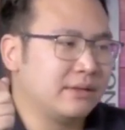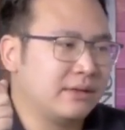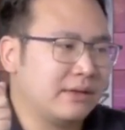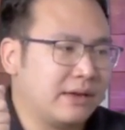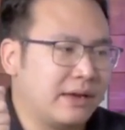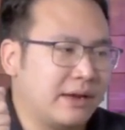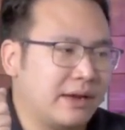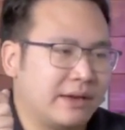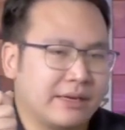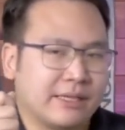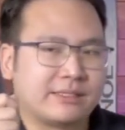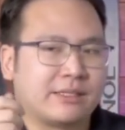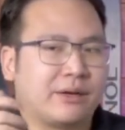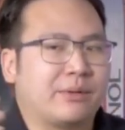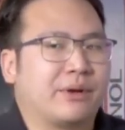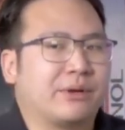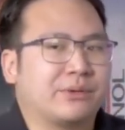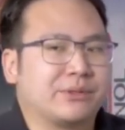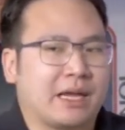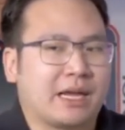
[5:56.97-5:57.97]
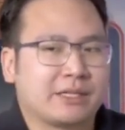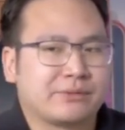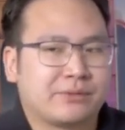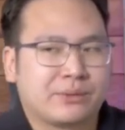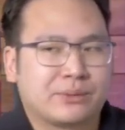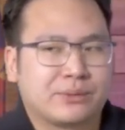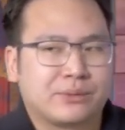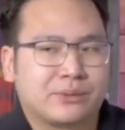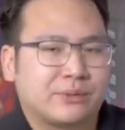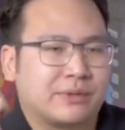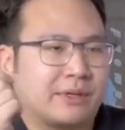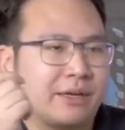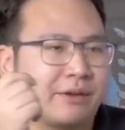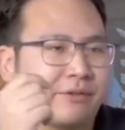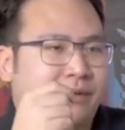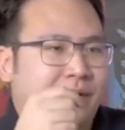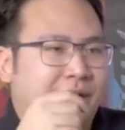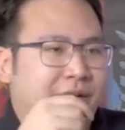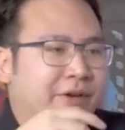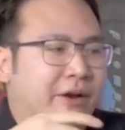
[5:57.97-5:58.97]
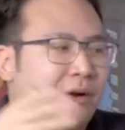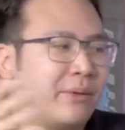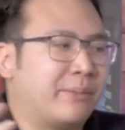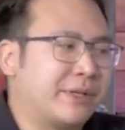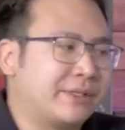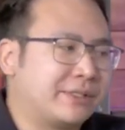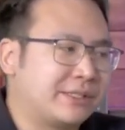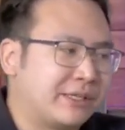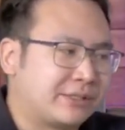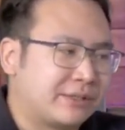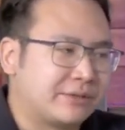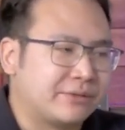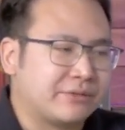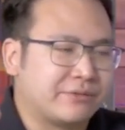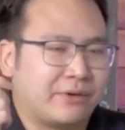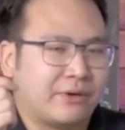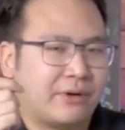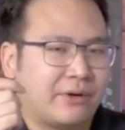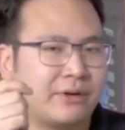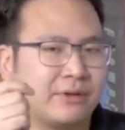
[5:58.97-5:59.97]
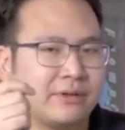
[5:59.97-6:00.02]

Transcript: Yeah, and that's how we're using X42 to give like fair compensation for